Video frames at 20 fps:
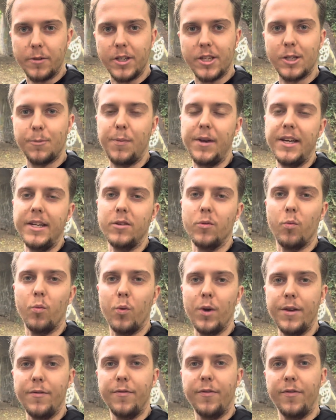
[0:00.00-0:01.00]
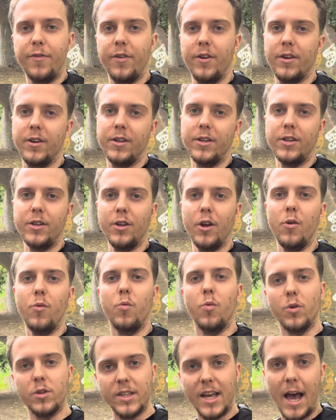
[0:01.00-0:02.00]
to speed with, you know,
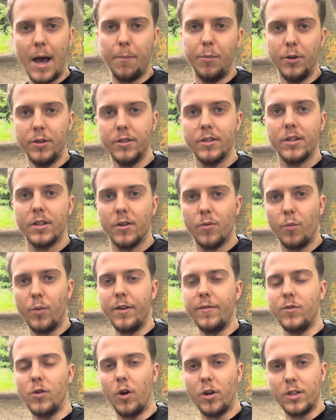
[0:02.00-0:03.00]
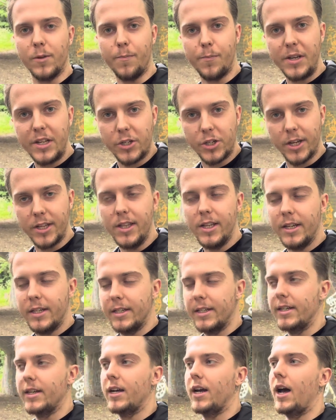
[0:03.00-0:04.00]
what's happened with Dr. Beeching.
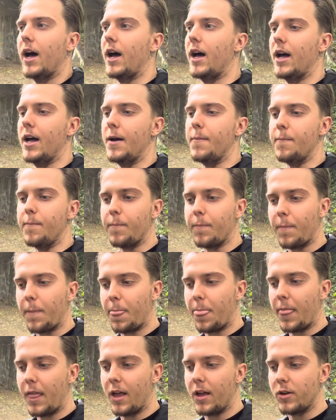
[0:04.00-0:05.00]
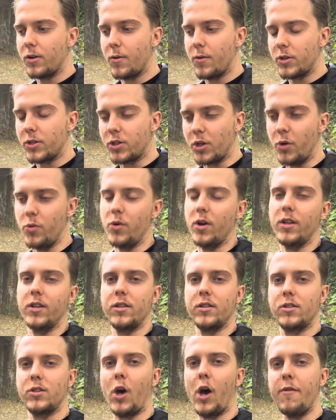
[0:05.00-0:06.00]
So
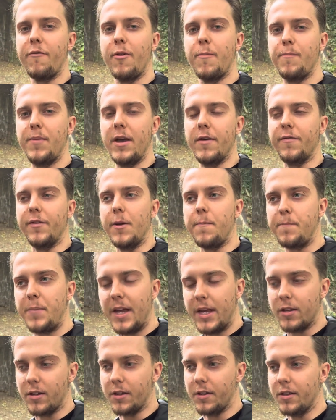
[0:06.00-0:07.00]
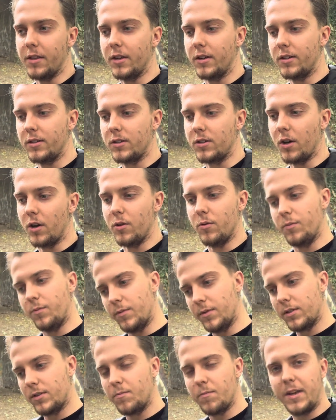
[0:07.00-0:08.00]
time for a bit of an opinion. So
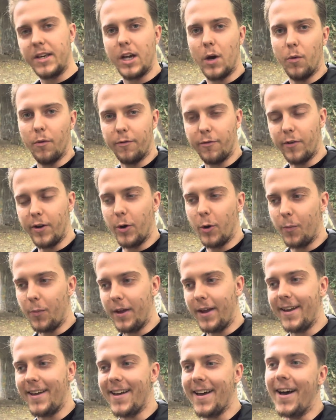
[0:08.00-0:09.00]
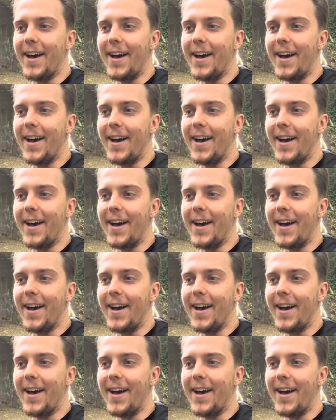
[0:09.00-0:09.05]
it may go on for a little bit.